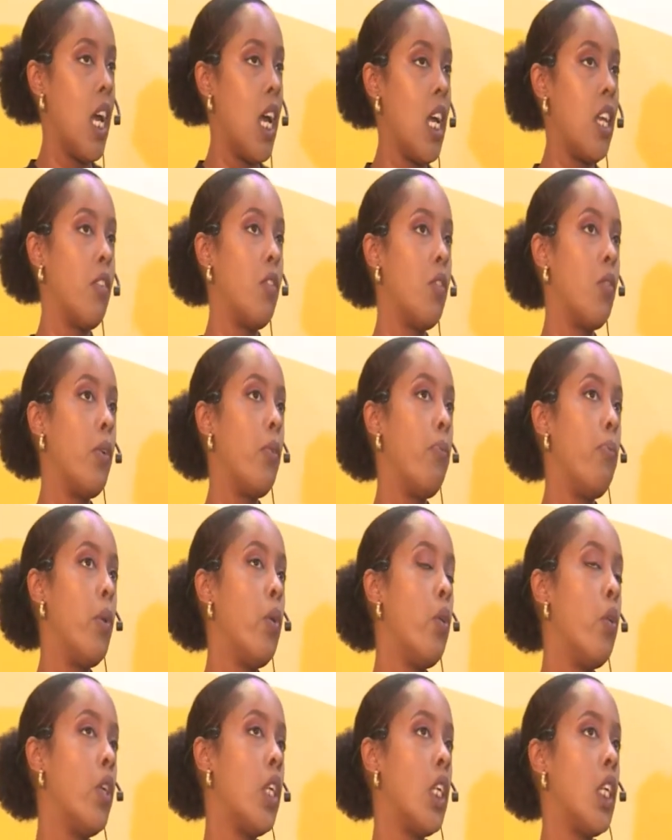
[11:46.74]
So
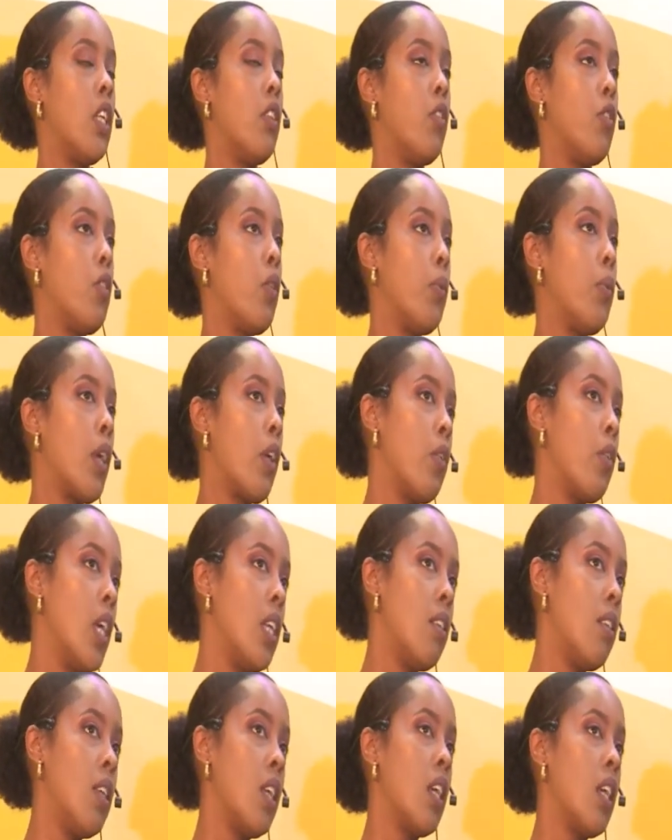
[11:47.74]
Blue Oceans, we're
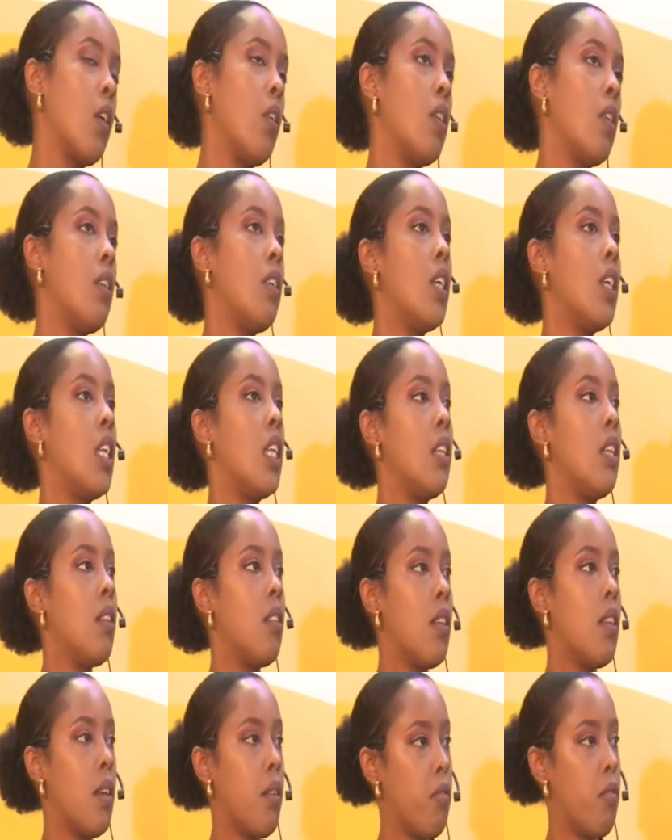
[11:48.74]
creating
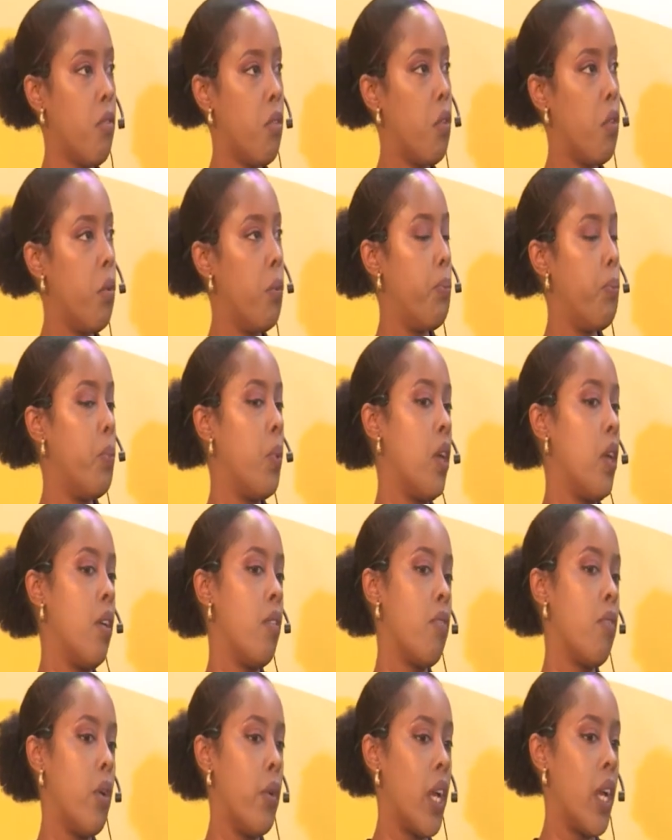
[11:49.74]
content for
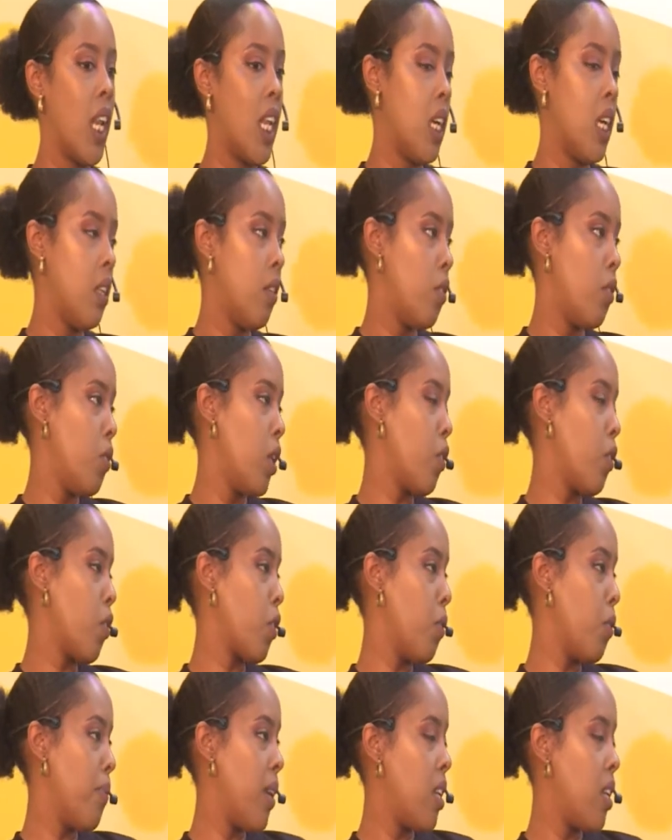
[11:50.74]
our clients, doing
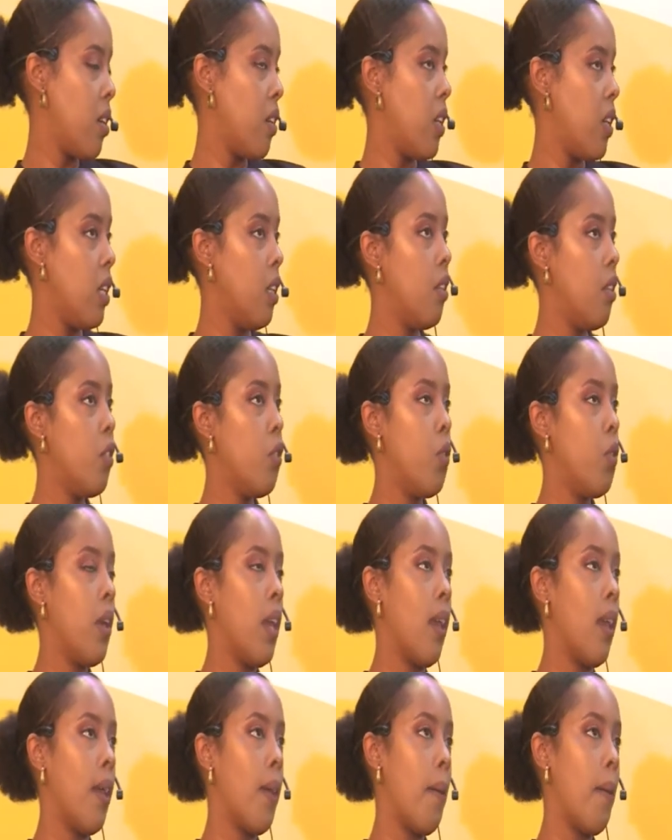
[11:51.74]
documentaries,
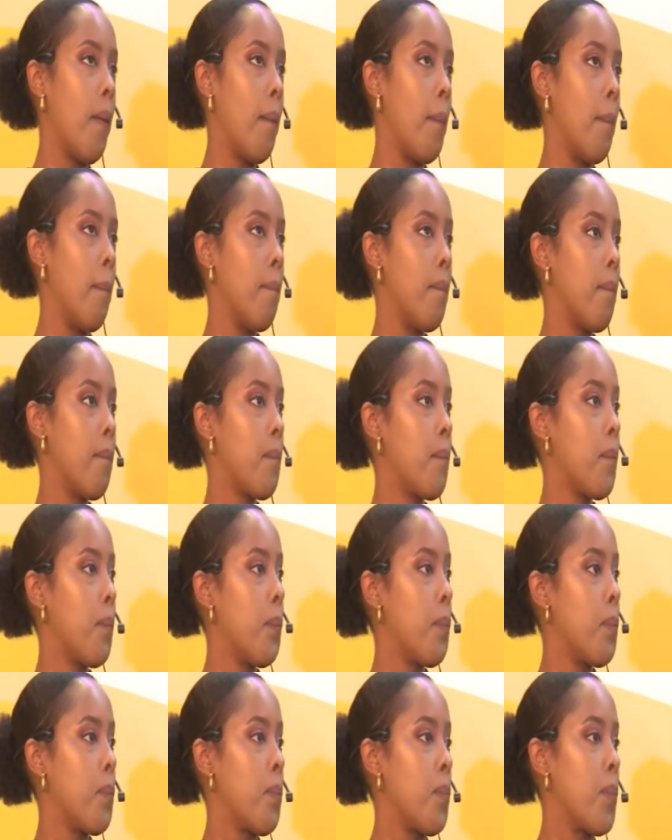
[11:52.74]
doing
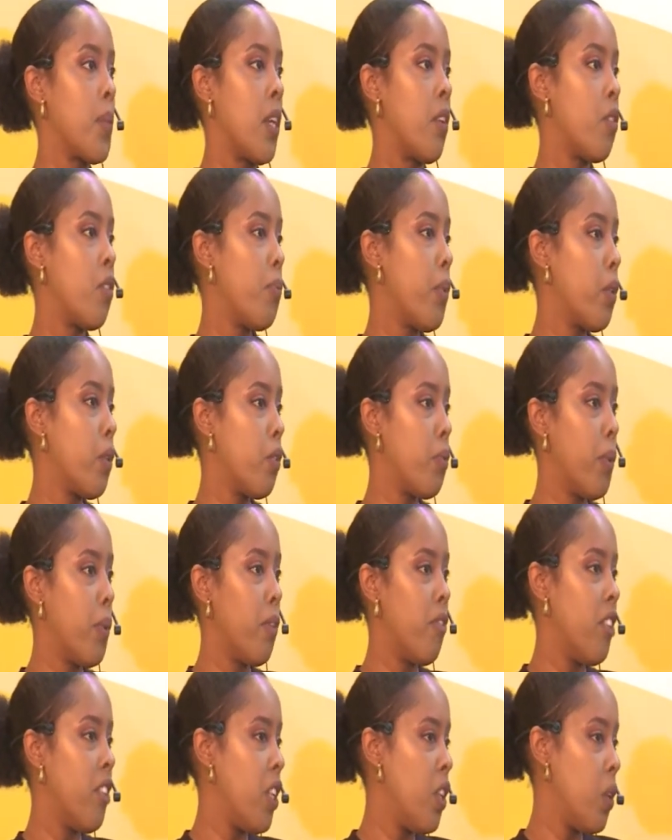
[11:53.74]
small
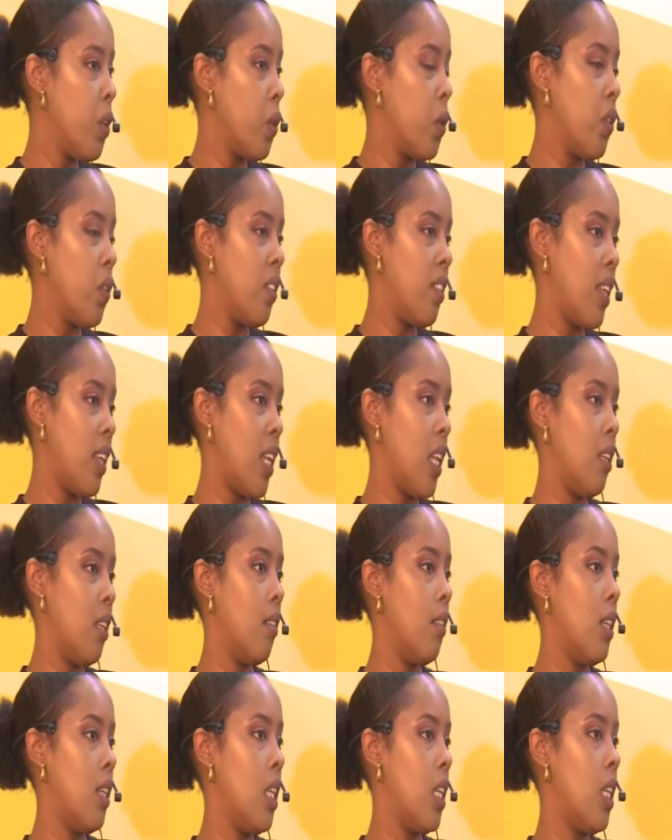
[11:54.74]
videos. And
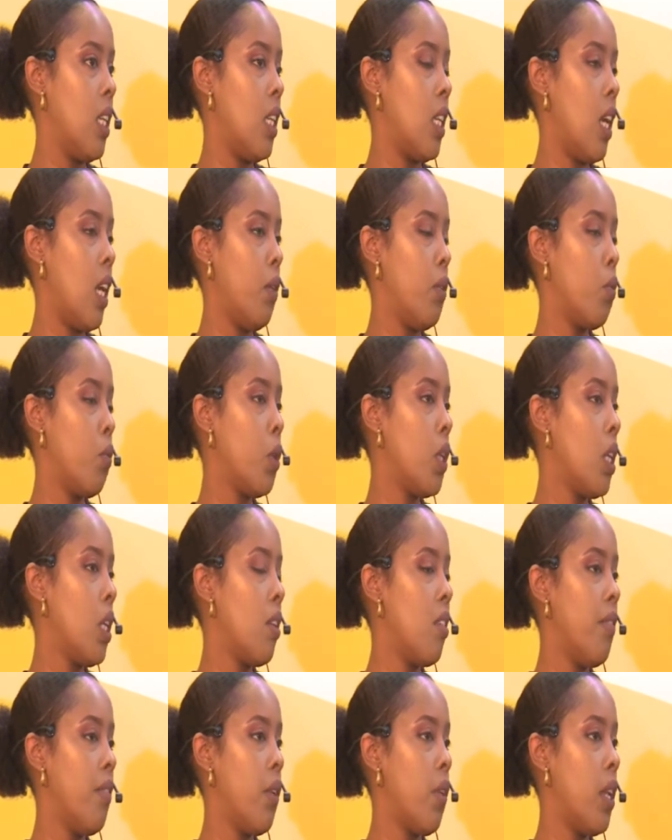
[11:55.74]
I was watching
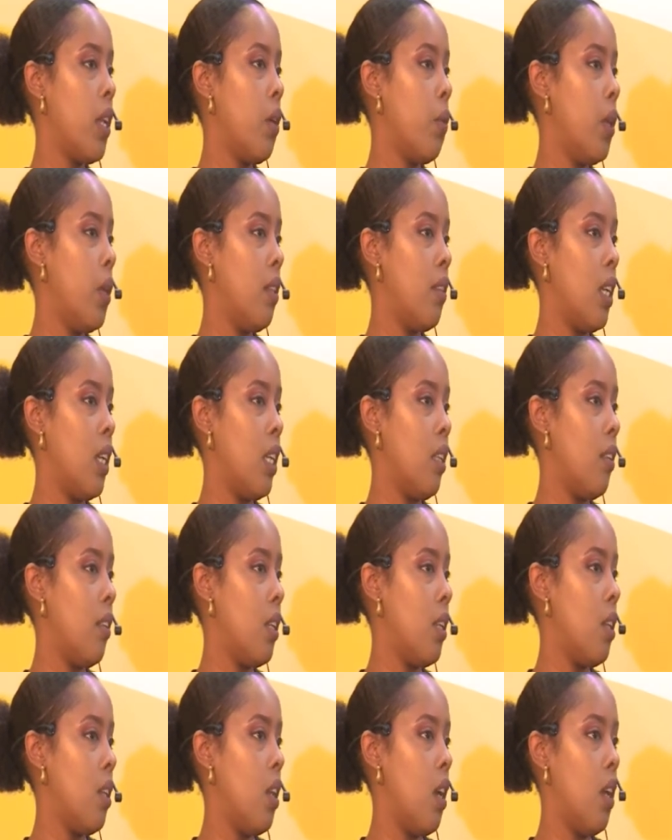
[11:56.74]
TV Rwanda once and I
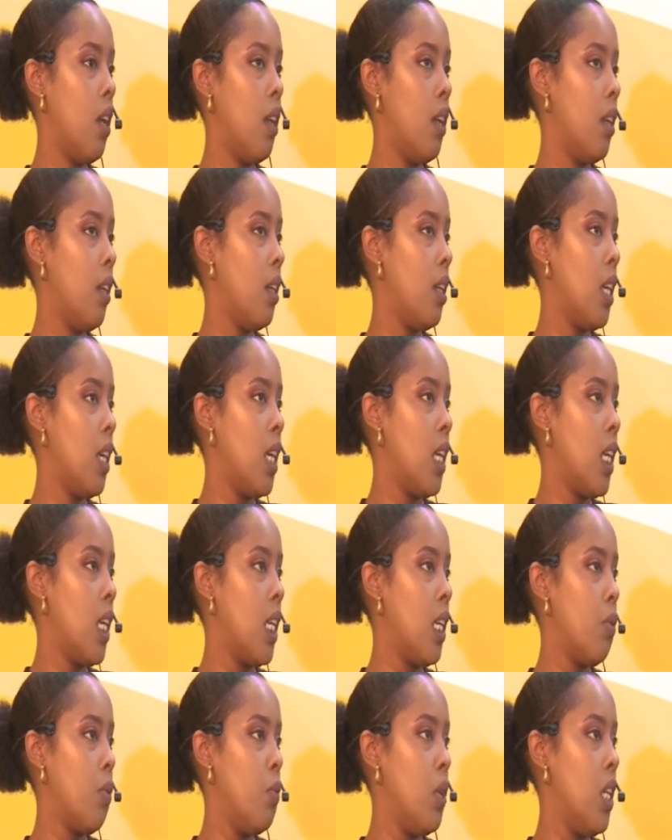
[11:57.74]
said, nah,
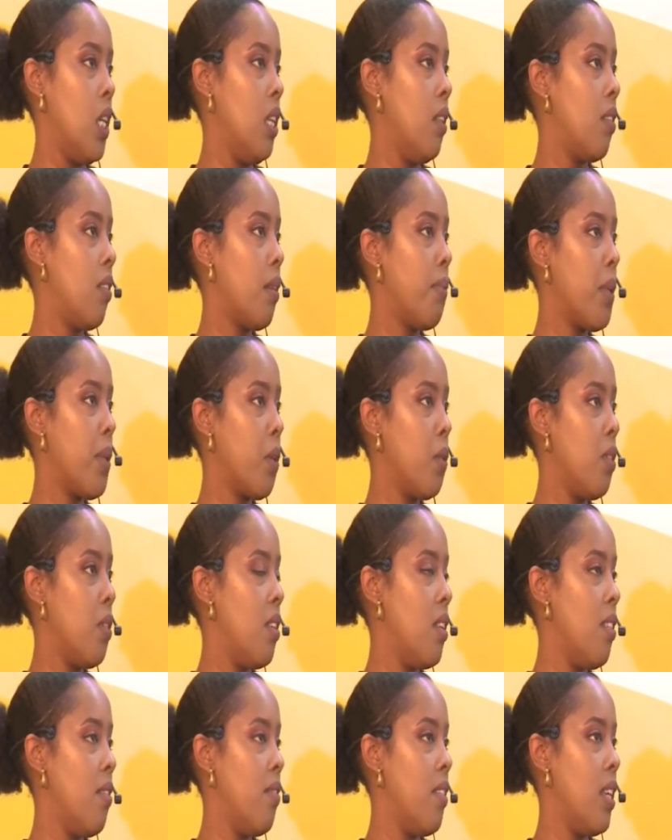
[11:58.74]
we need something on
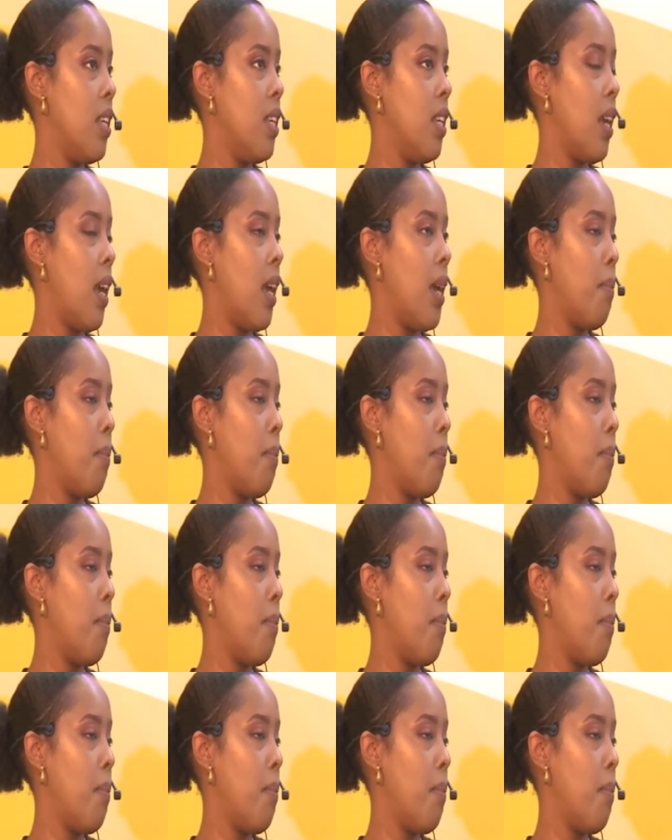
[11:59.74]
TV.